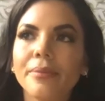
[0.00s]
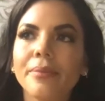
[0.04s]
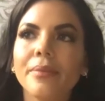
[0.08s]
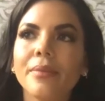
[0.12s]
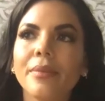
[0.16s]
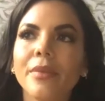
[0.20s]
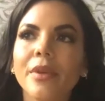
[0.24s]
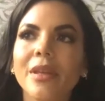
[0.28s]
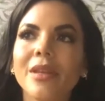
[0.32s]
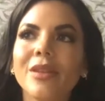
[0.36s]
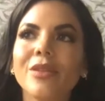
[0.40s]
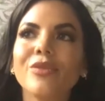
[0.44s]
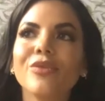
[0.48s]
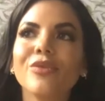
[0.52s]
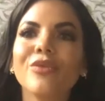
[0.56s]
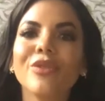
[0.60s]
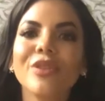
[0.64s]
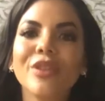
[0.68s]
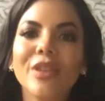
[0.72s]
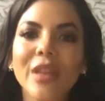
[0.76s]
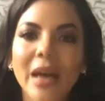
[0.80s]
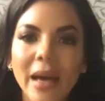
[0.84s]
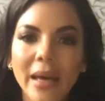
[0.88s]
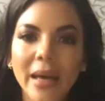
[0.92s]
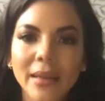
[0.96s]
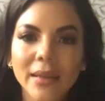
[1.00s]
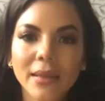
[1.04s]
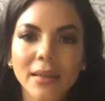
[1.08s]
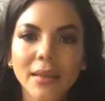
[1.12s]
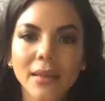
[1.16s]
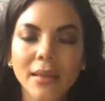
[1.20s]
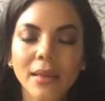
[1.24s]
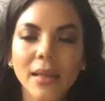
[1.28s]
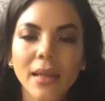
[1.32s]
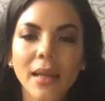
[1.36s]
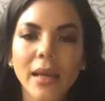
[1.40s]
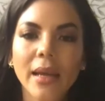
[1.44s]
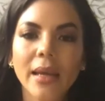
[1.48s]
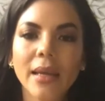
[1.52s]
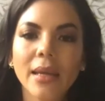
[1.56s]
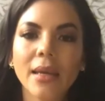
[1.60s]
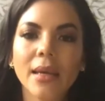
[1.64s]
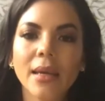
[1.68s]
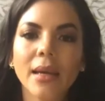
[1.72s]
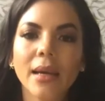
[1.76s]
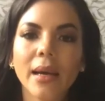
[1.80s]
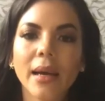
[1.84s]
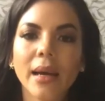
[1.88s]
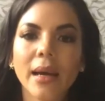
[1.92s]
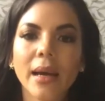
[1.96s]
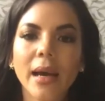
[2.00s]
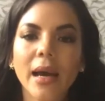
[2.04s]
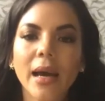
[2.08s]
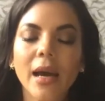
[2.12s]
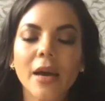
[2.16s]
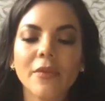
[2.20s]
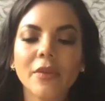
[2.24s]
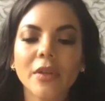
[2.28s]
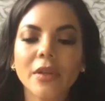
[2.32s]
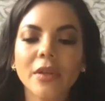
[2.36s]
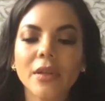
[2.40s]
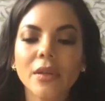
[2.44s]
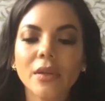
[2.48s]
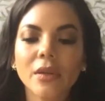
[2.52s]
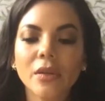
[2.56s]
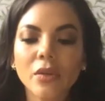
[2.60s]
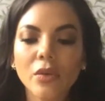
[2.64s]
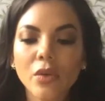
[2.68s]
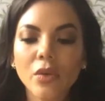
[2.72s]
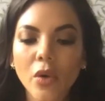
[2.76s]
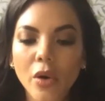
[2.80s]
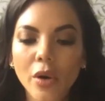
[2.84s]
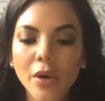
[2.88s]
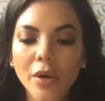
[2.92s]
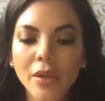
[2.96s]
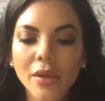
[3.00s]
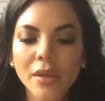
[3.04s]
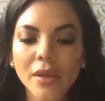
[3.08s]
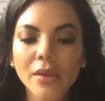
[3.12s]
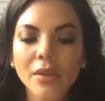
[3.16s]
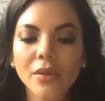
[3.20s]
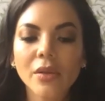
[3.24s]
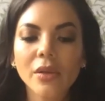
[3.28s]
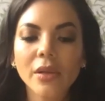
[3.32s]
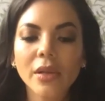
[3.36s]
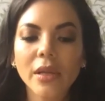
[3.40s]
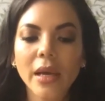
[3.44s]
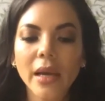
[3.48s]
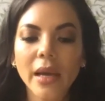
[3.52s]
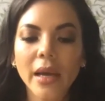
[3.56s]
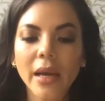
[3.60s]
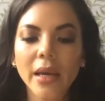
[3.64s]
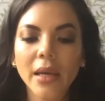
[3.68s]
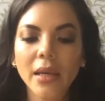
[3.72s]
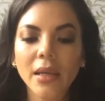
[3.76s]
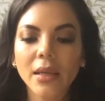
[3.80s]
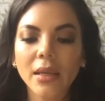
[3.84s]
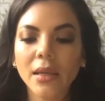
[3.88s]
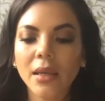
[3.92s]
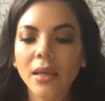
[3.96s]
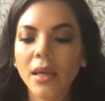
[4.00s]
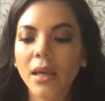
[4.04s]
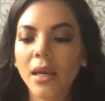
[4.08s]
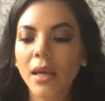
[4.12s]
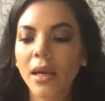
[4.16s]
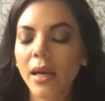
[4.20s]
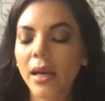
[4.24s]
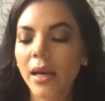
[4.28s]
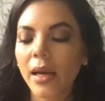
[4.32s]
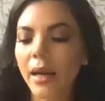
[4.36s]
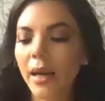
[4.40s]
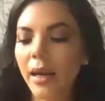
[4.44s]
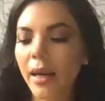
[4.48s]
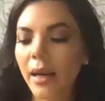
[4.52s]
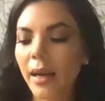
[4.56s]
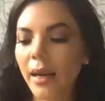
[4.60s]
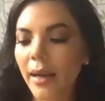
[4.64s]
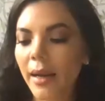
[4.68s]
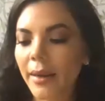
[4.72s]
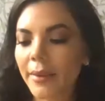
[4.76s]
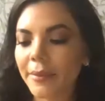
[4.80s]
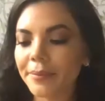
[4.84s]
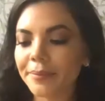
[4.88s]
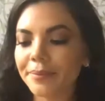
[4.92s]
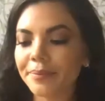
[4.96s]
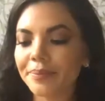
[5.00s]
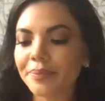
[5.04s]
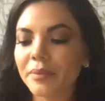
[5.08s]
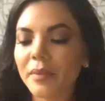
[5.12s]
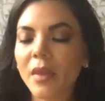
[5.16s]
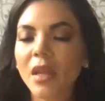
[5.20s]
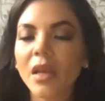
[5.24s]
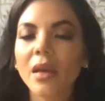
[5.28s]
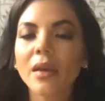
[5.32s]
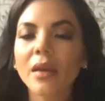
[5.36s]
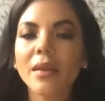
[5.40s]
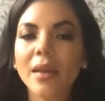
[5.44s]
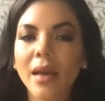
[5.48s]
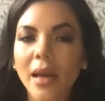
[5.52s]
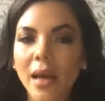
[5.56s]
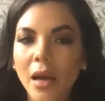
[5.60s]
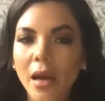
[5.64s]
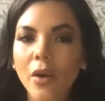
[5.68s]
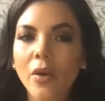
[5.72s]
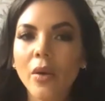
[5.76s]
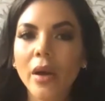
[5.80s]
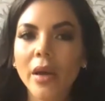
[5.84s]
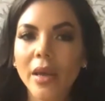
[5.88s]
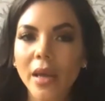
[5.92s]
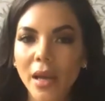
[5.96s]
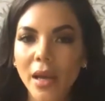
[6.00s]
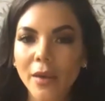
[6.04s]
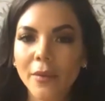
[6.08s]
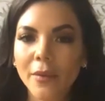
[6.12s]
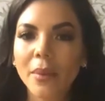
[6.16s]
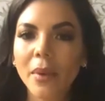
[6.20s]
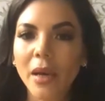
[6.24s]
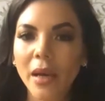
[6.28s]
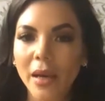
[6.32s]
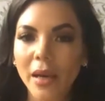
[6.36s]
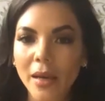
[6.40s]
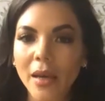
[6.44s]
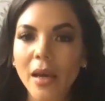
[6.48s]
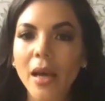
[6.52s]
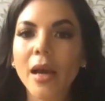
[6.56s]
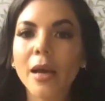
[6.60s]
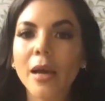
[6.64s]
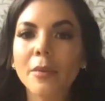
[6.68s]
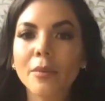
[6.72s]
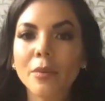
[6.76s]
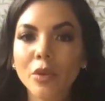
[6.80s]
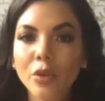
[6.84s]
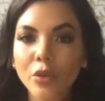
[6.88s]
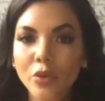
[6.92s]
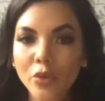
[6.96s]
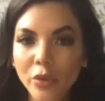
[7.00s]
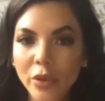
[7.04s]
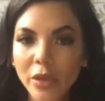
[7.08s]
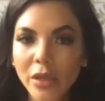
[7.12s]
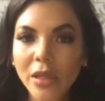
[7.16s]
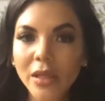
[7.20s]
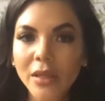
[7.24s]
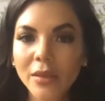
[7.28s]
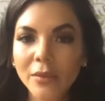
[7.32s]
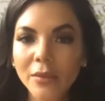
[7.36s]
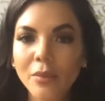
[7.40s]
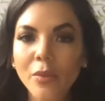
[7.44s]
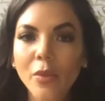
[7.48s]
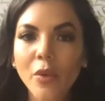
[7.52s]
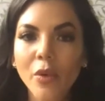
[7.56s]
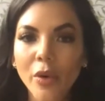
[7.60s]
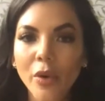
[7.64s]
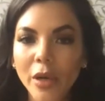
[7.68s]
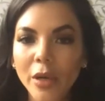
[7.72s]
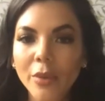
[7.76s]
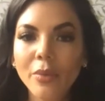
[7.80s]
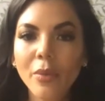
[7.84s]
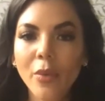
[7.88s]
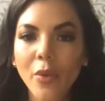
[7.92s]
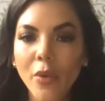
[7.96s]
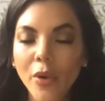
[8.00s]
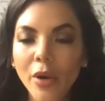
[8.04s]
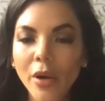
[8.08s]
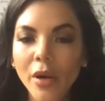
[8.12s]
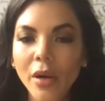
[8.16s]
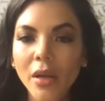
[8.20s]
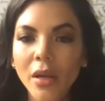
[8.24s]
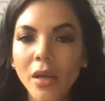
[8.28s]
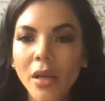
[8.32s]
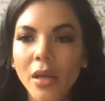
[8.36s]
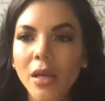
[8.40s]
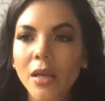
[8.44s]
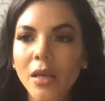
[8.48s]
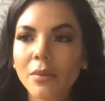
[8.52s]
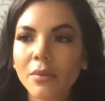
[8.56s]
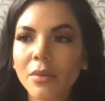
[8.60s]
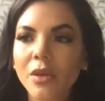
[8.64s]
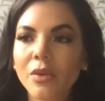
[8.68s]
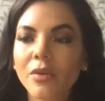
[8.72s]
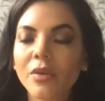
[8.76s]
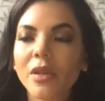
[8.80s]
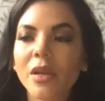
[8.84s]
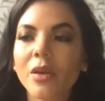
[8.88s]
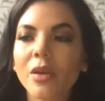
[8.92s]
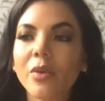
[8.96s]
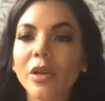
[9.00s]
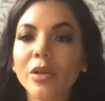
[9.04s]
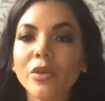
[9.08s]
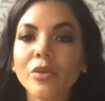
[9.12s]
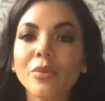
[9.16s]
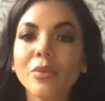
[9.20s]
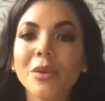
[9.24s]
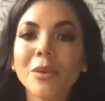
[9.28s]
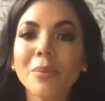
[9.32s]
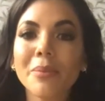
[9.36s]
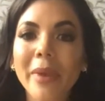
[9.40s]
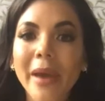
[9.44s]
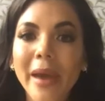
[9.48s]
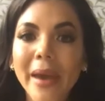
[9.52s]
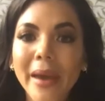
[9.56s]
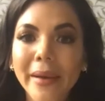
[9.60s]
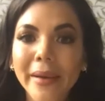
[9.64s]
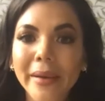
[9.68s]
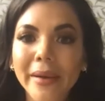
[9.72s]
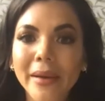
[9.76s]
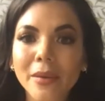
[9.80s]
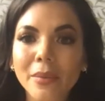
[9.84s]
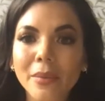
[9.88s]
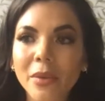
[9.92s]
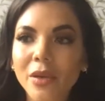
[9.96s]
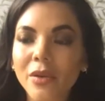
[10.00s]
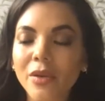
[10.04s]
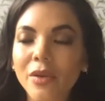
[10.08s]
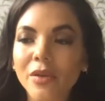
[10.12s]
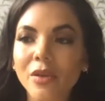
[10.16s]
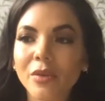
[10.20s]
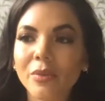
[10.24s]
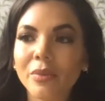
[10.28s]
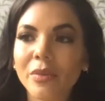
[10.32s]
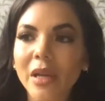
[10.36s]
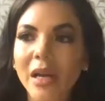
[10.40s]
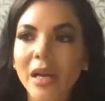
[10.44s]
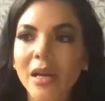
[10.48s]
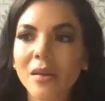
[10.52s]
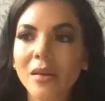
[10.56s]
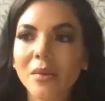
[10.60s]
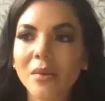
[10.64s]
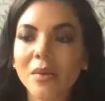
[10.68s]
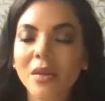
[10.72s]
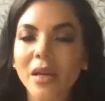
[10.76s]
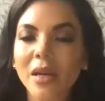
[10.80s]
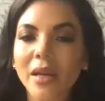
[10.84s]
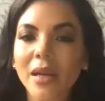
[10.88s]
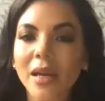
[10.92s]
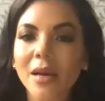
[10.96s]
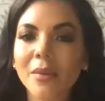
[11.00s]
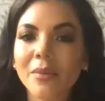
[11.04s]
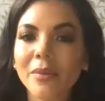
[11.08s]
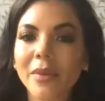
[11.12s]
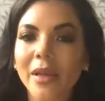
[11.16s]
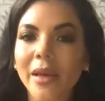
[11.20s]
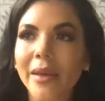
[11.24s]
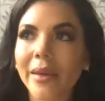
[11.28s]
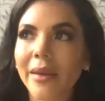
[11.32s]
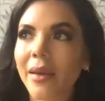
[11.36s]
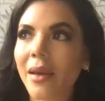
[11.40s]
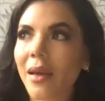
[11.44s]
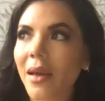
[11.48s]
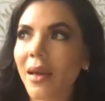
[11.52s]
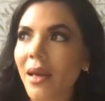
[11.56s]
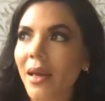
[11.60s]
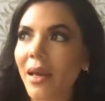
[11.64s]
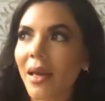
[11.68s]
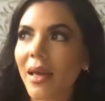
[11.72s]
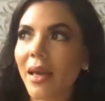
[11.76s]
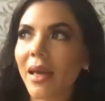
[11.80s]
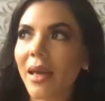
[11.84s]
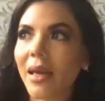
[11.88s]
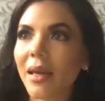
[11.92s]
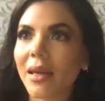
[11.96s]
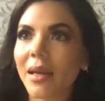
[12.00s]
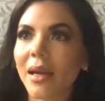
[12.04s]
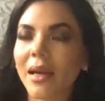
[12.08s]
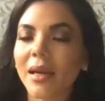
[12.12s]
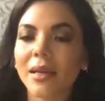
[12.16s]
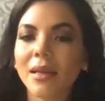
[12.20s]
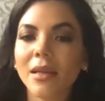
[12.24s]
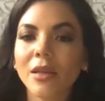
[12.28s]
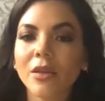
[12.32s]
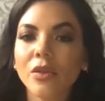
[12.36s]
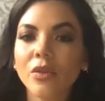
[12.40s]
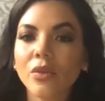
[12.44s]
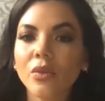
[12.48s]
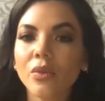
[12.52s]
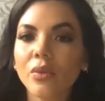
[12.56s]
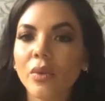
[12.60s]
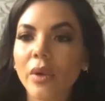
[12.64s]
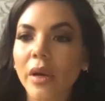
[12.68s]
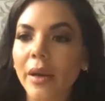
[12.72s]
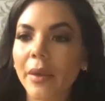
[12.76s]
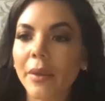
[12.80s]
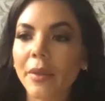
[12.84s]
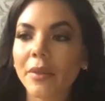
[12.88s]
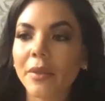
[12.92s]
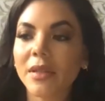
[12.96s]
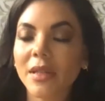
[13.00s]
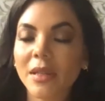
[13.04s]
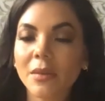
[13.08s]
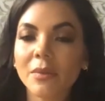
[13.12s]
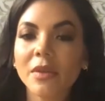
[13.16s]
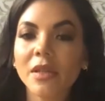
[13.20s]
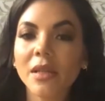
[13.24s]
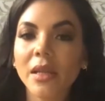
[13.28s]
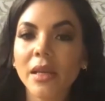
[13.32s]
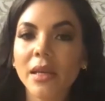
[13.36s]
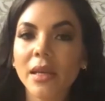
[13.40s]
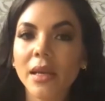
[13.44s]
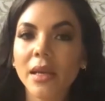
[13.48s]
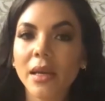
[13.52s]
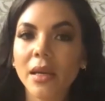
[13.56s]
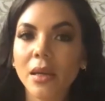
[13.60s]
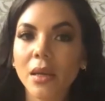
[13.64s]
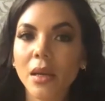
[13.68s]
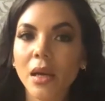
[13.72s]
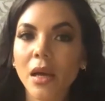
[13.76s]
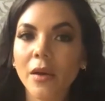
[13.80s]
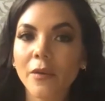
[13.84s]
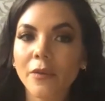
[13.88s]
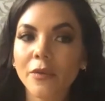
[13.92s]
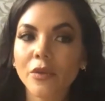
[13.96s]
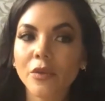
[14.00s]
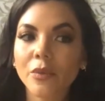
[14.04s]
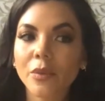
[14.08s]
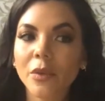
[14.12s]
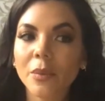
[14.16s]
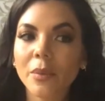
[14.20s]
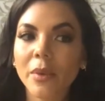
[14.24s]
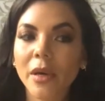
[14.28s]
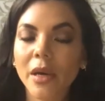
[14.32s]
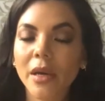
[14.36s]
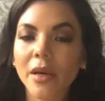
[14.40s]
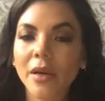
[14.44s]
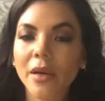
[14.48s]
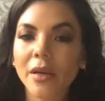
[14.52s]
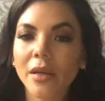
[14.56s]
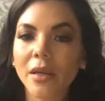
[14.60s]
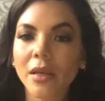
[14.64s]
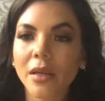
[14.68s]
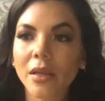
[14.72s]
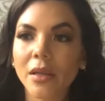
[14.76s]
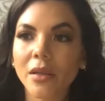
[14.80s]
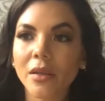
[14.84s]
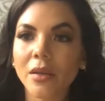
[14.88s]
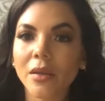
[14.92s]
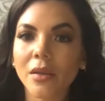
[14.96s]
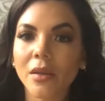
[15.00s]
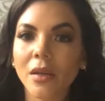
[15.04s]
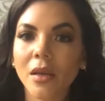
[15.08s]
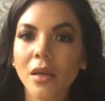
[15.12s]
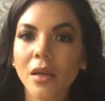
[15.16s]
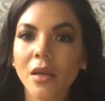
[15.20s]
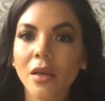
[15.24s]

into that, like having these courses online. Now I'm doing it more and more, because I want to be better, because sometimes I am like, hey, it seems like I have to be better in